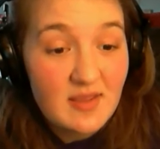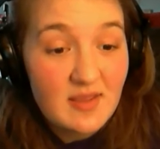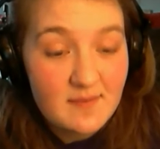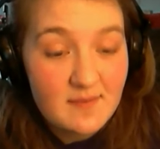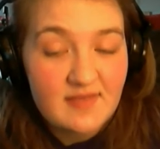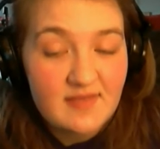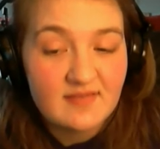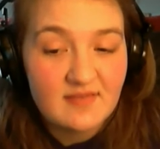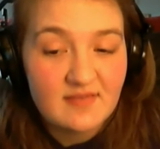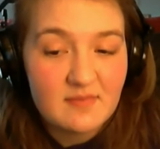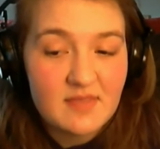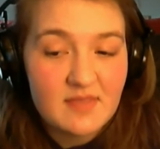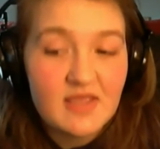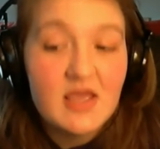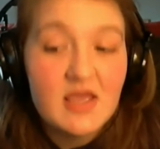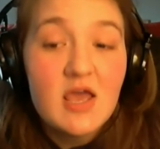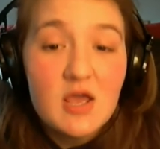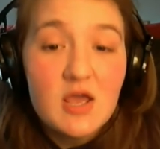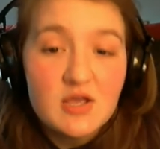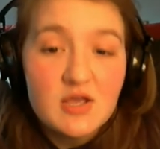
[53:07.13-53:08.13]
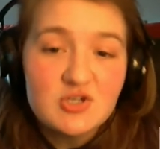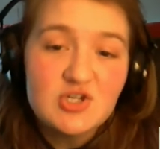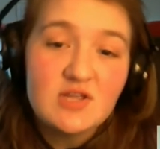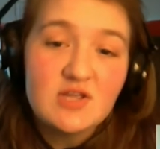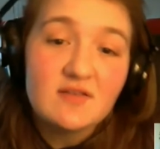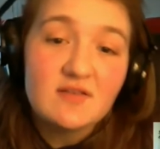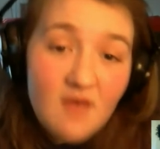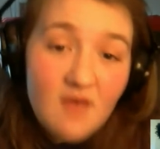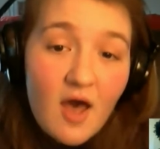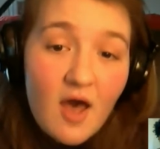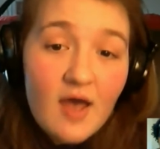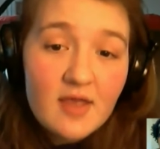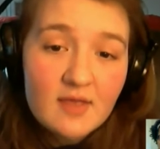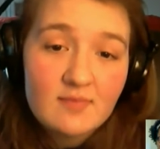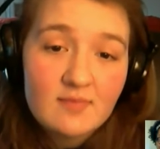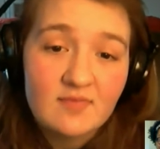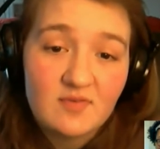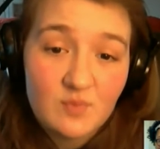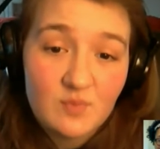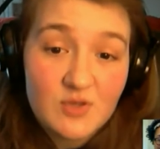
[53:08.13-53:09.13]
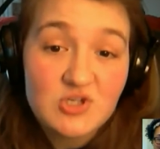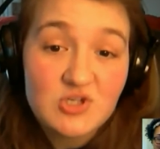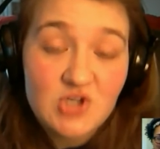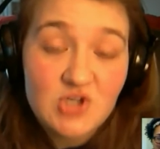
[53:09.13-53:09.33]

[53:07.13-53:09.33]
a piece of meat. She saw him switch